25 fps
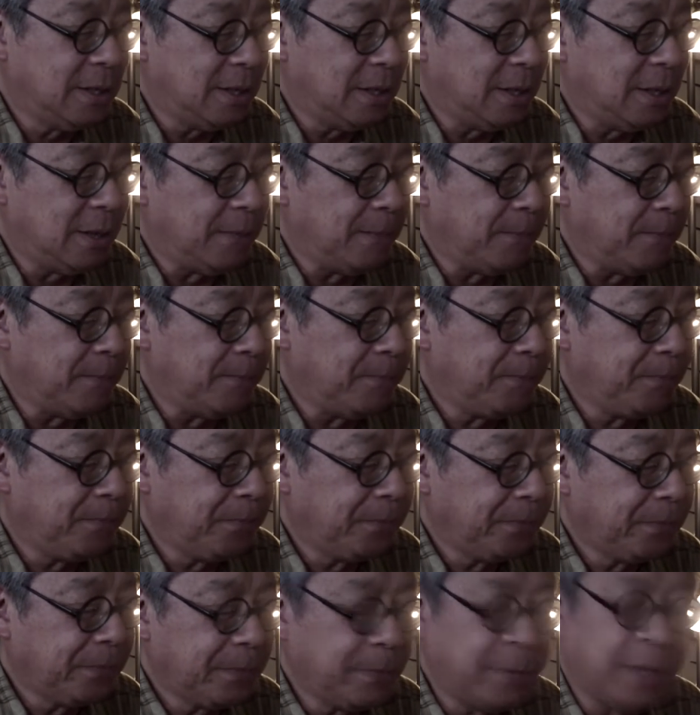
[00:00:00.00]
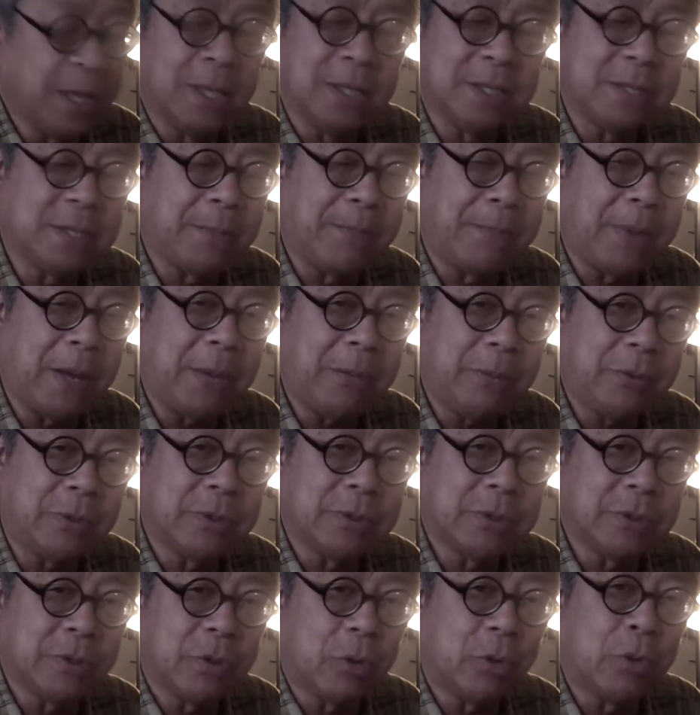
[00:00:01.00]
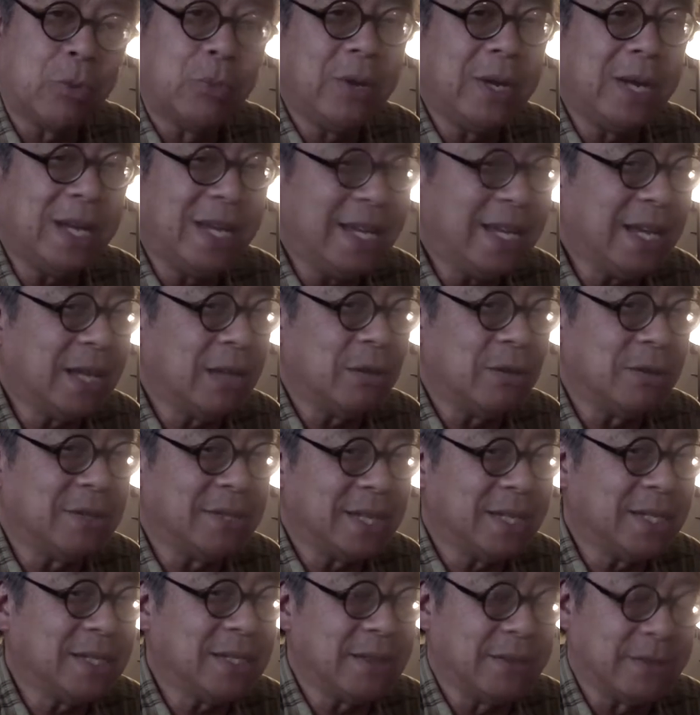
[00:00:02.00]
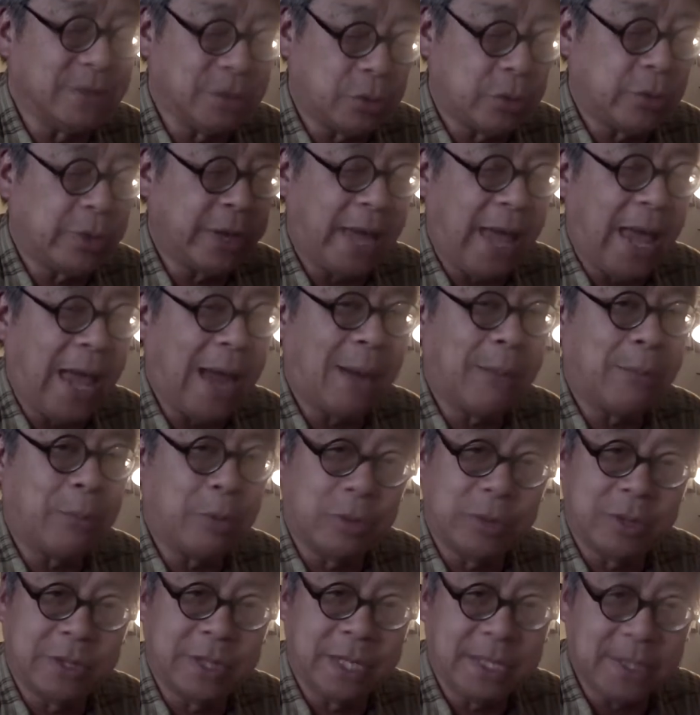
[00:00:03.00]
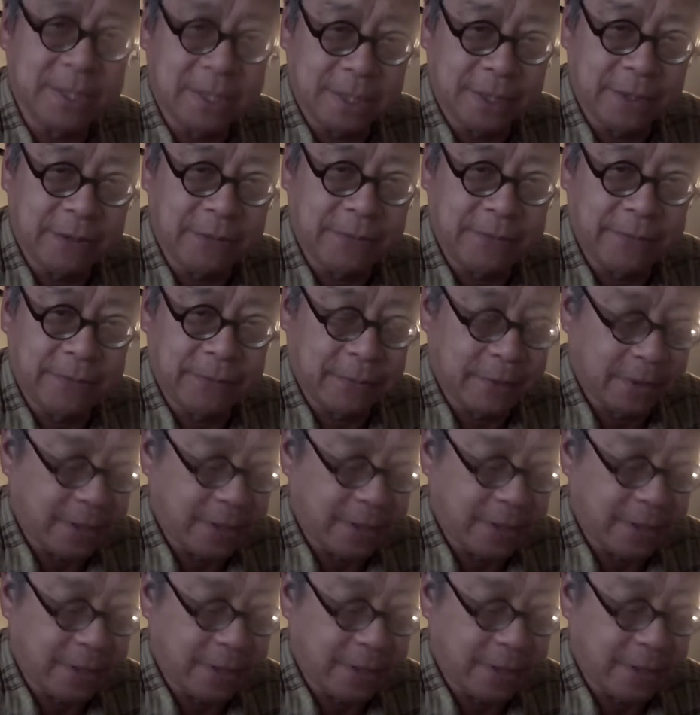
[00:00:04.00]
um, because the paper is already yellow sensitive, it's already amber sensitive.